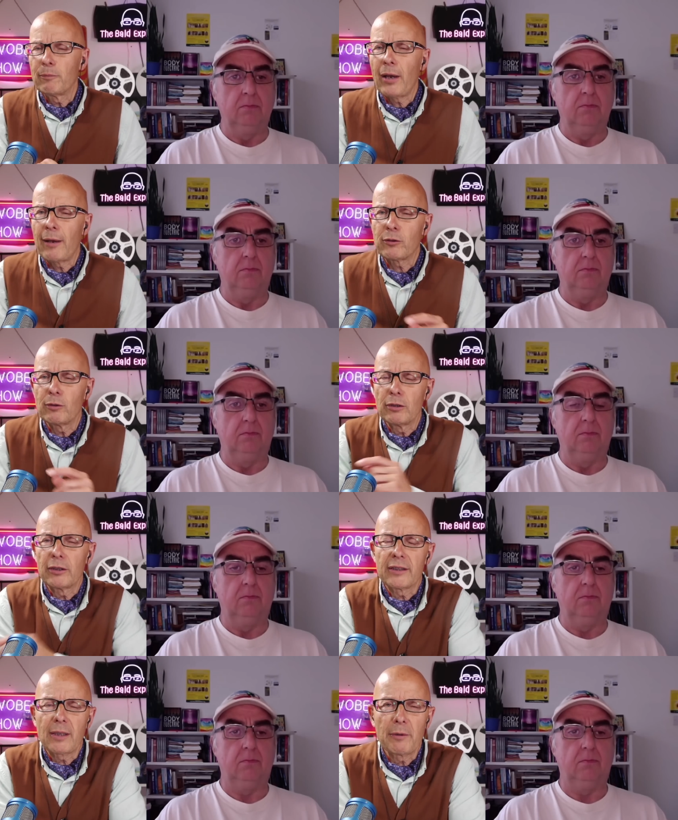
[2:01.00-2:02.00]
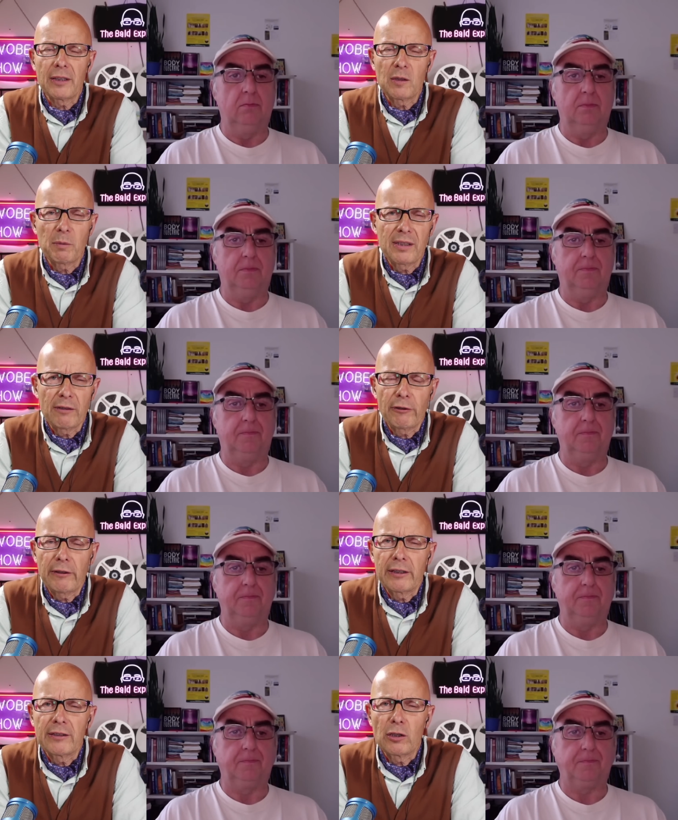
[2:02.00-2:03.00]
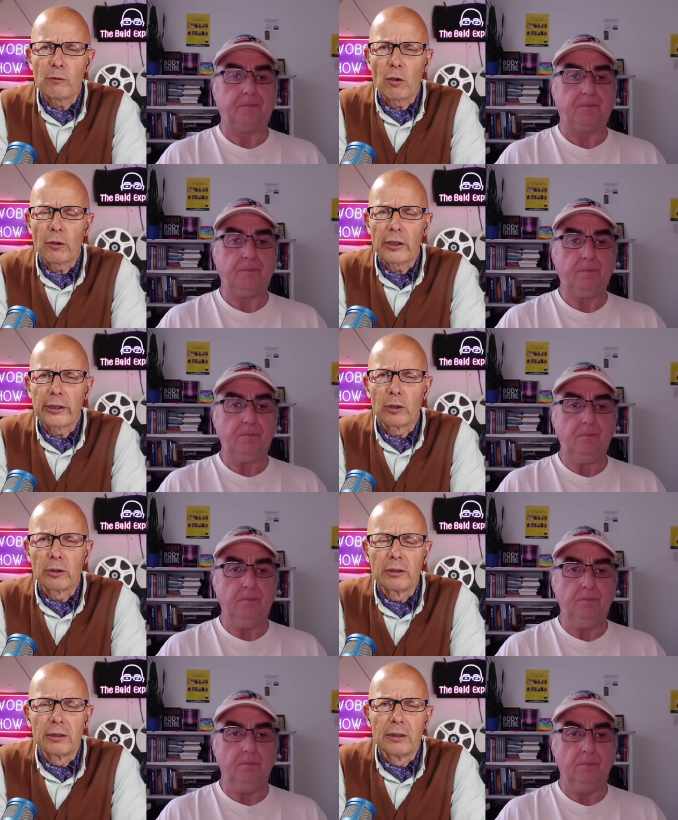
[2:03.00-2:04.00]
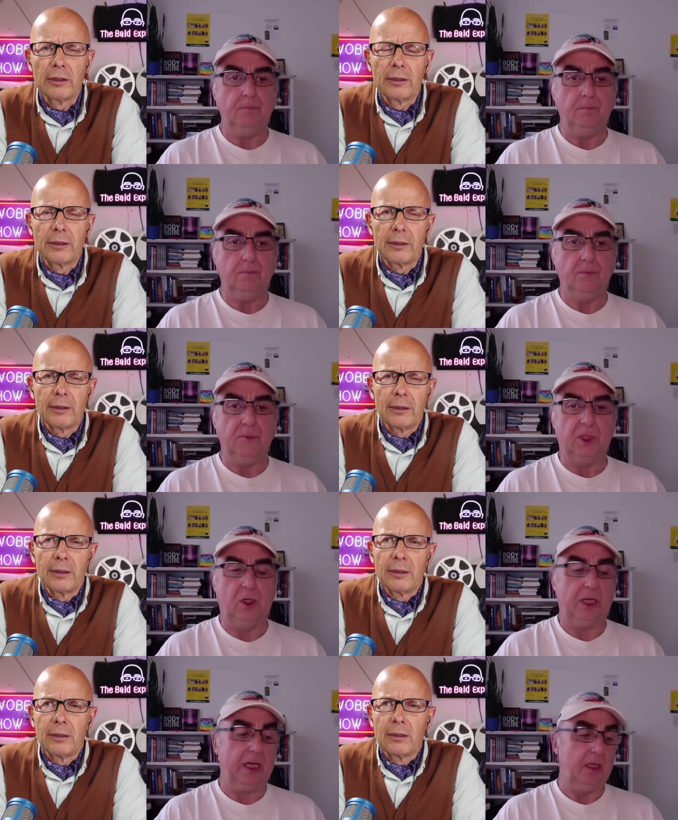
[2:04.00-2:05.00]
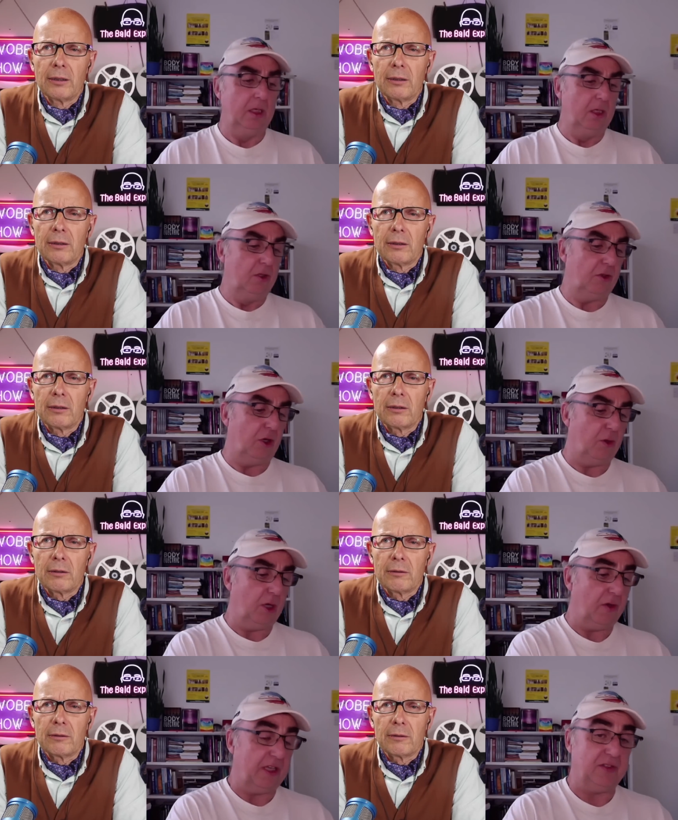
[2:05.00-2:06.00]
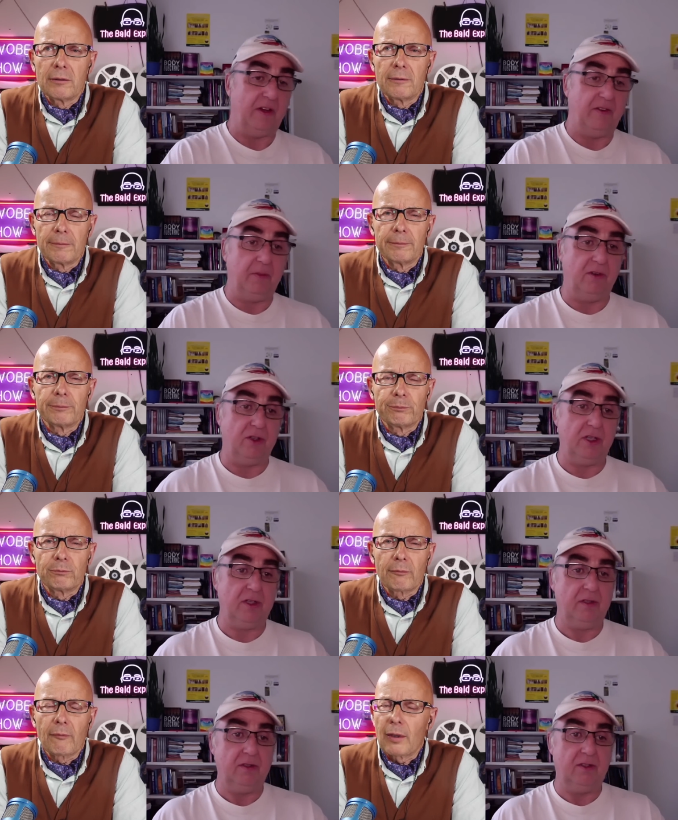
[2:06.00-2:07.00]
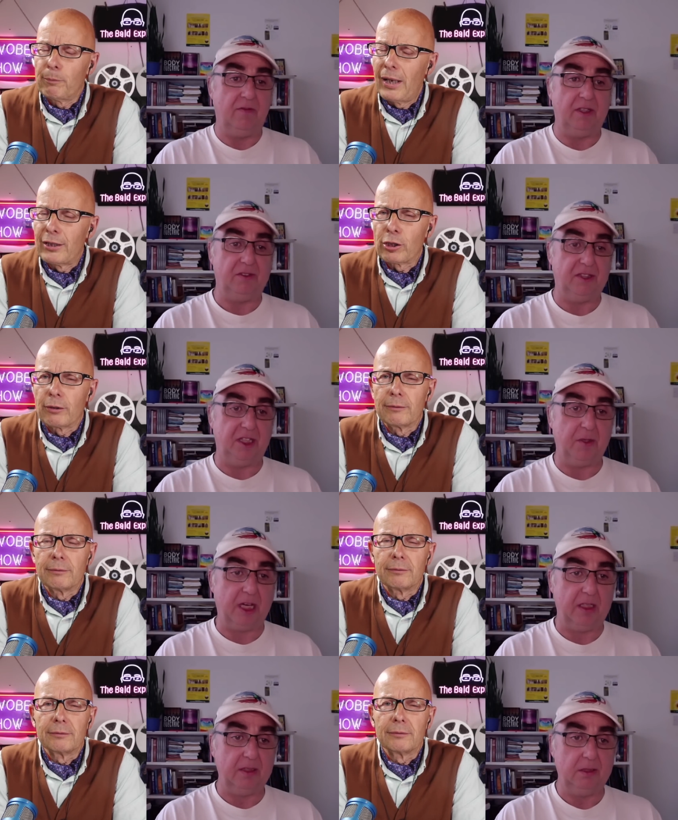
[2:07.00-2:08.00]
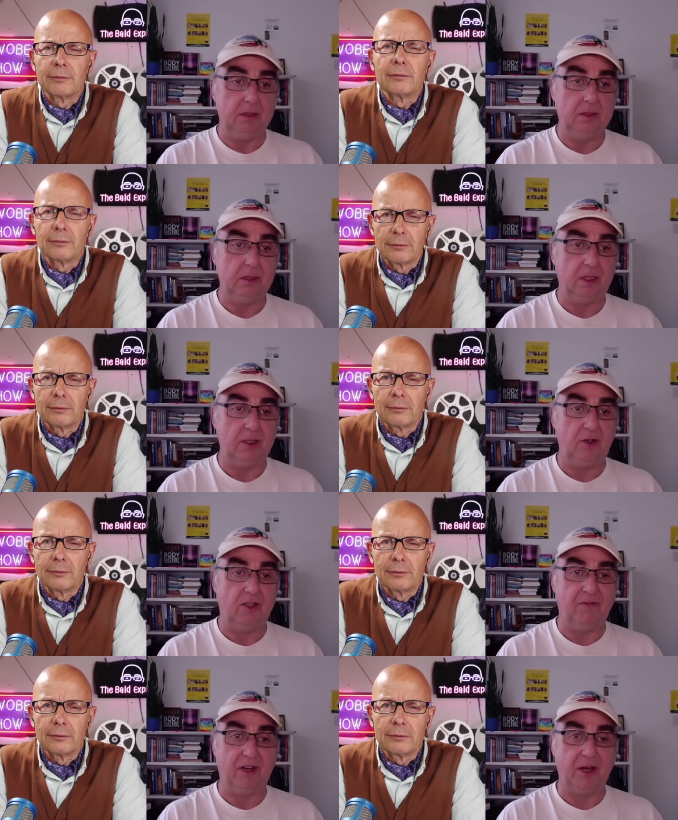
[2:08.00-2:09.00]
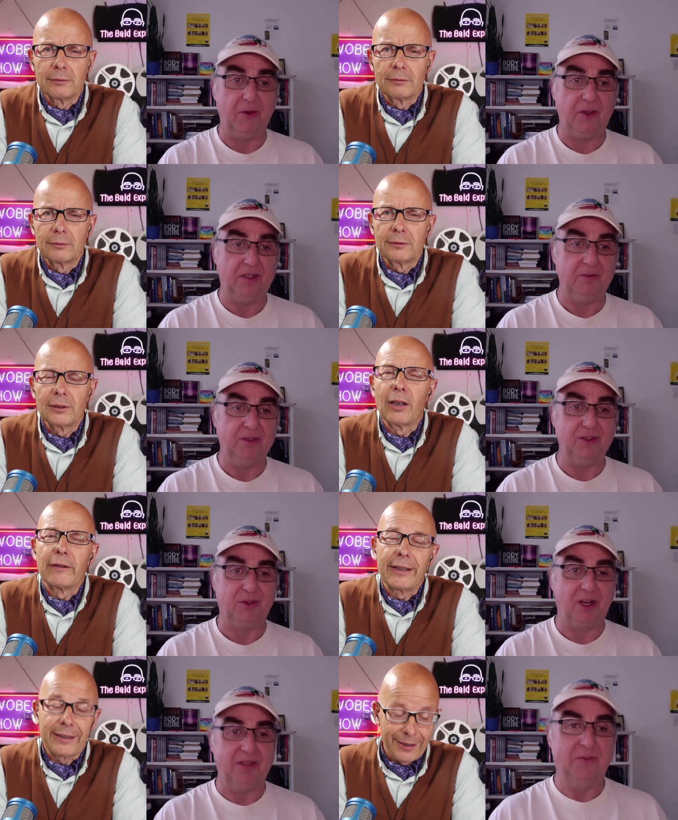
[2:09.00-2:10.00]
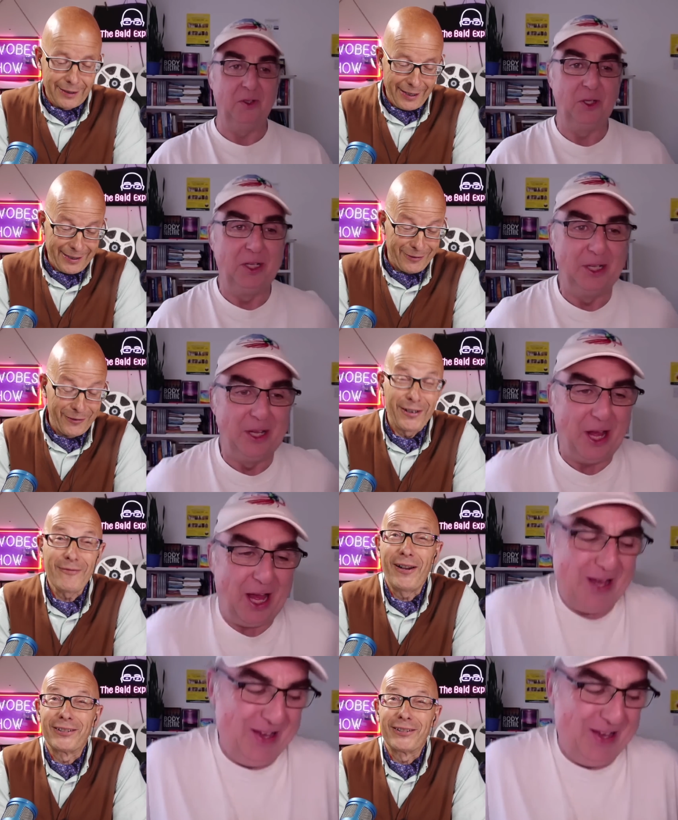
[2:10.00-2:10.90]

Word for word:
Speaker 1: and then perhaps we'll look at some of these specific things that you've got going on. Okay.
Speaker 2: So uh, thanks for having me, Richard. It's lovely to Pleasure. see you. Uh, you're looking very healthy, which is great. Oh, thank,
Speaker 1: thank you very